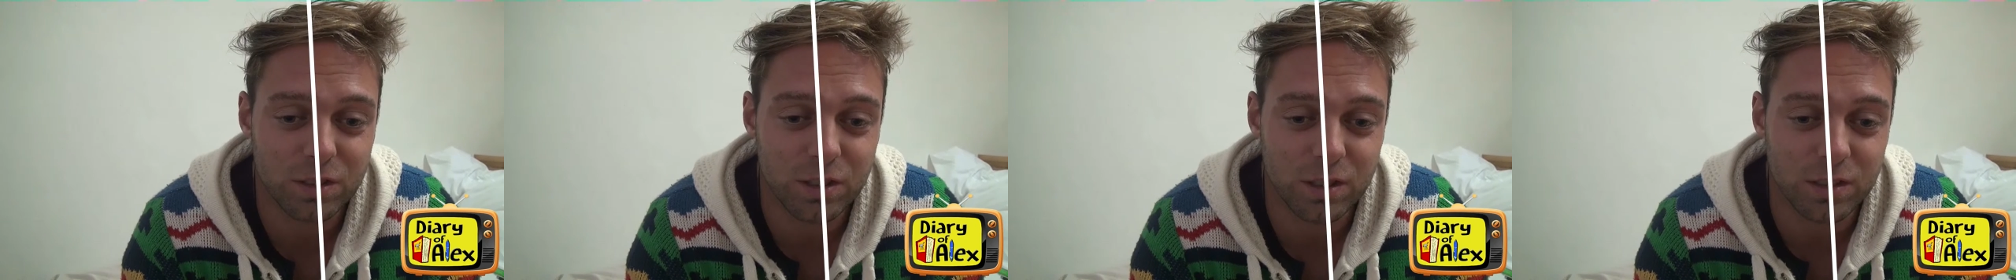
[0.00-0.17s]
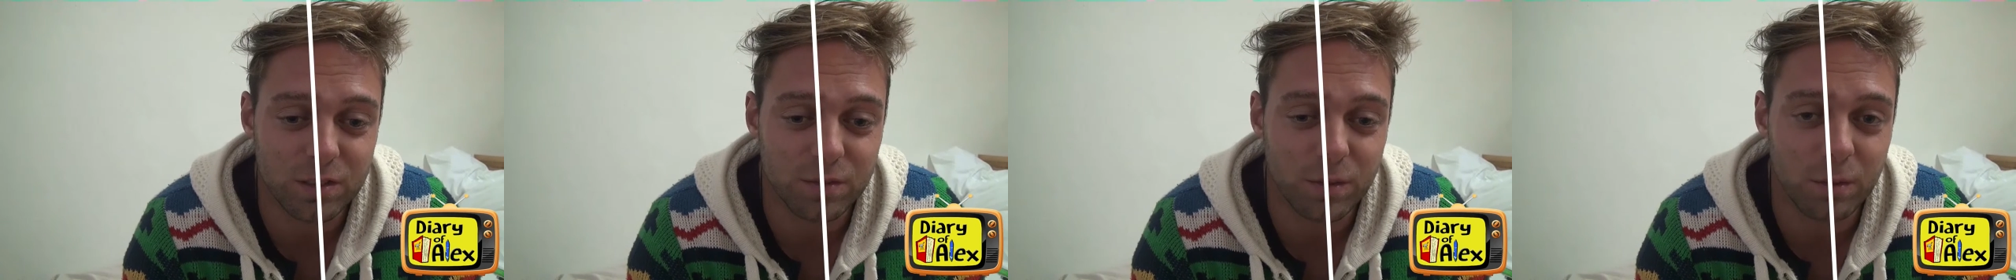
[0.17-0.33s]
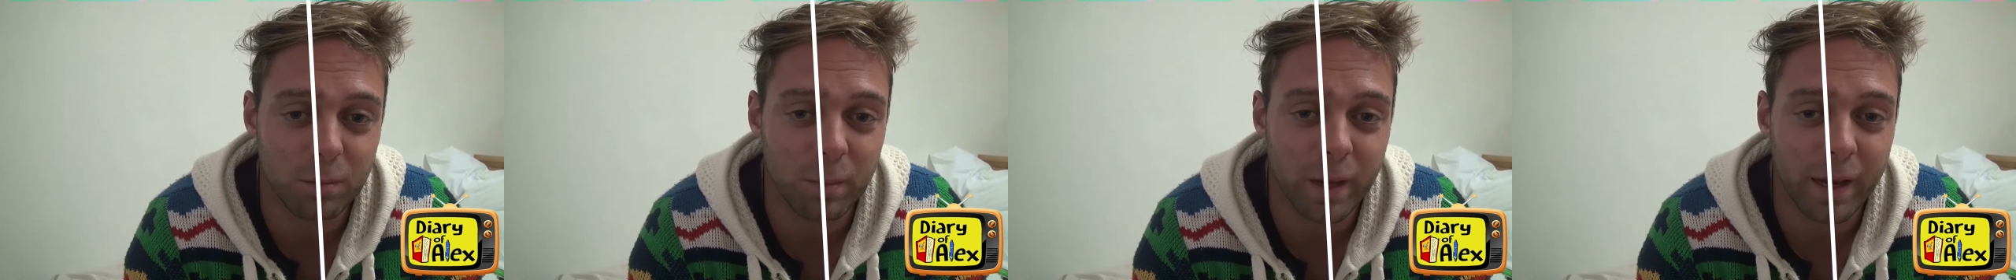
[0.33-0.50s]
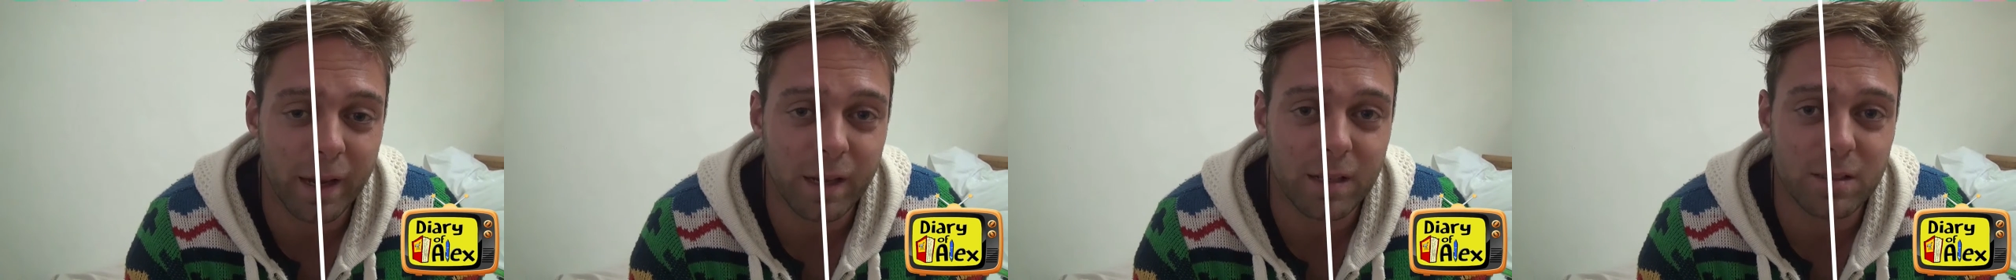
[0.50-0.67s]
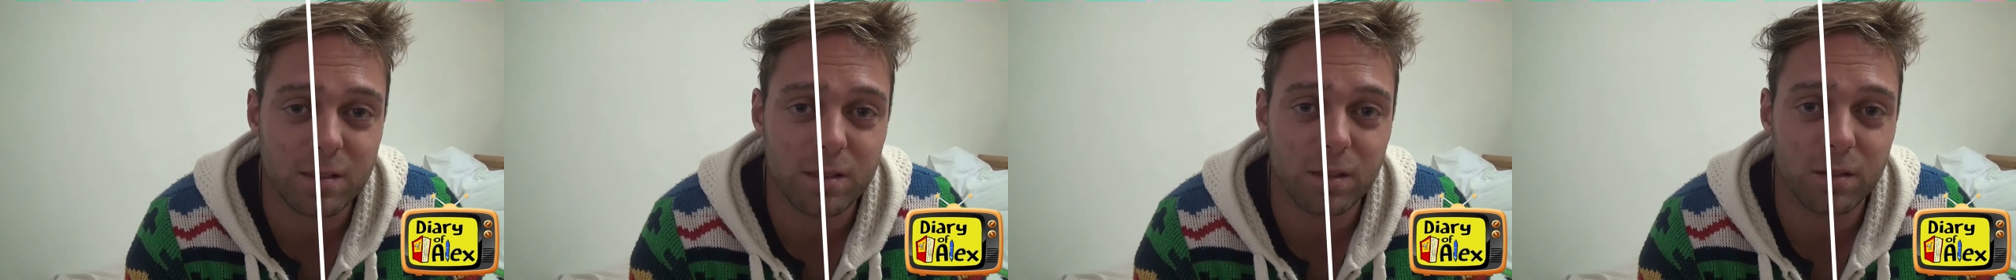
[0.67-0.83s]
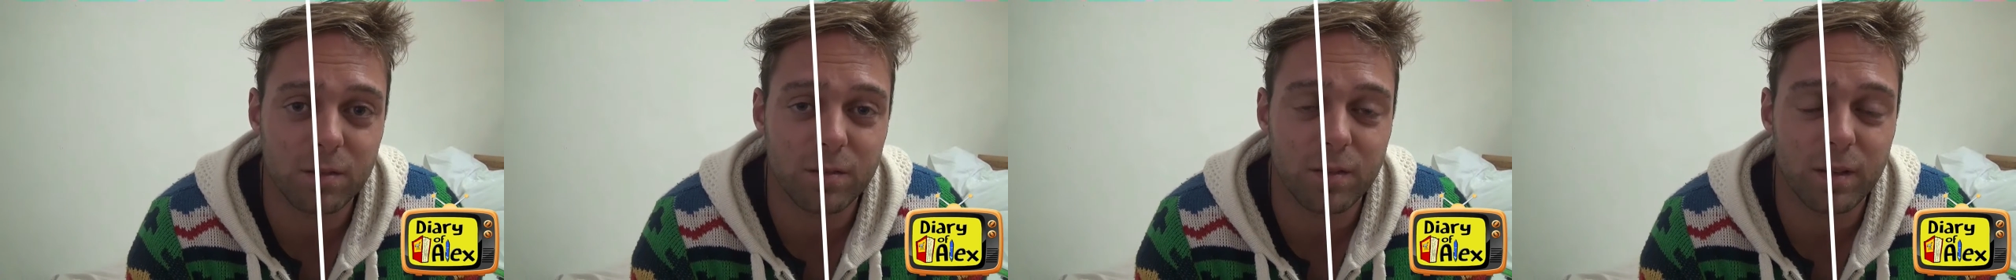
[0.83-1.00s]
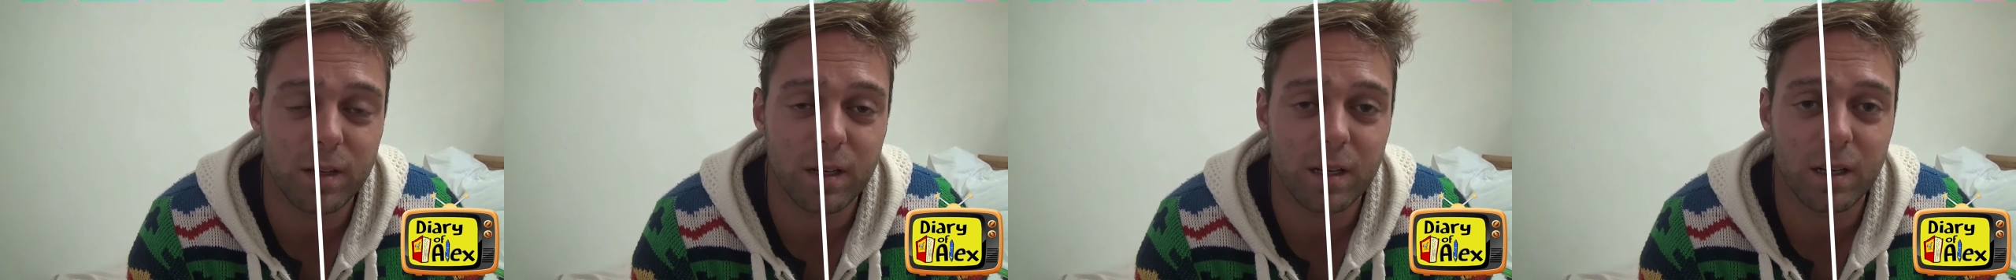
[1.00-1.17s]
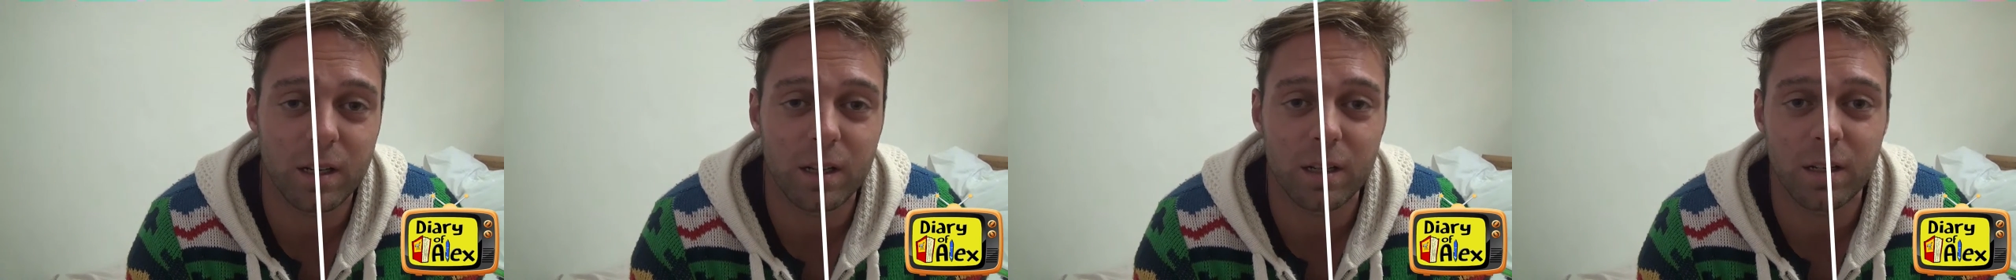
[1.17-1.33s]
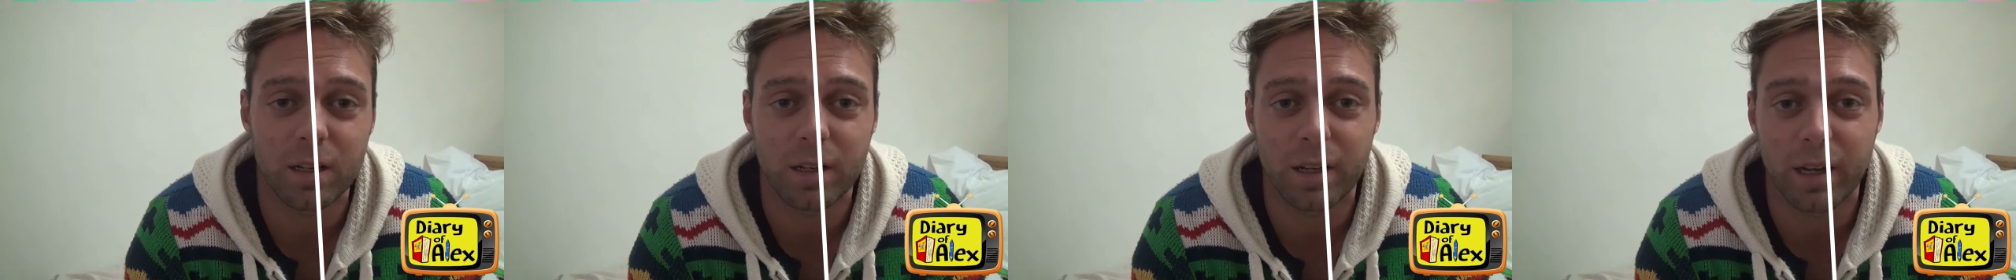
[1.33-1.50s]
just with my
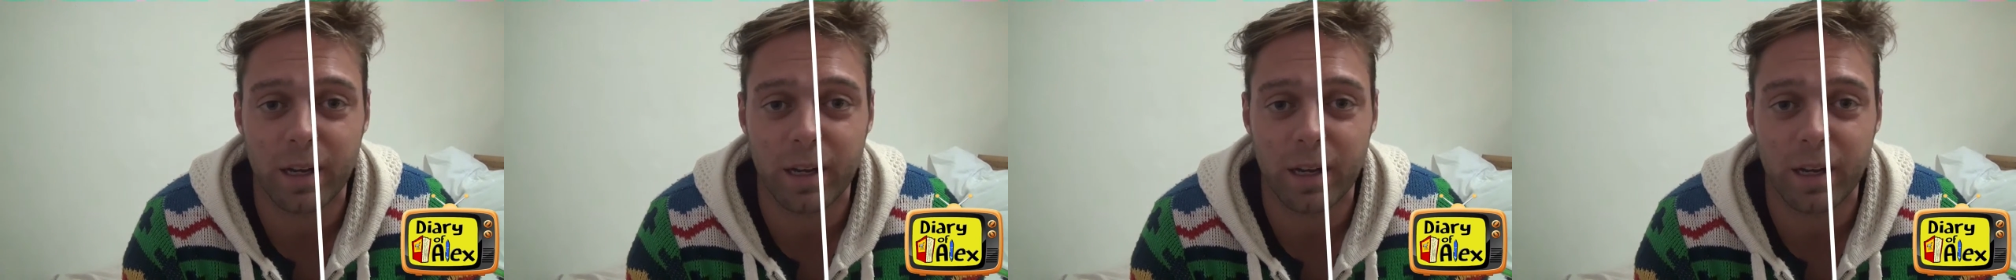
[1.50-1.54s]
ex-girlfriend.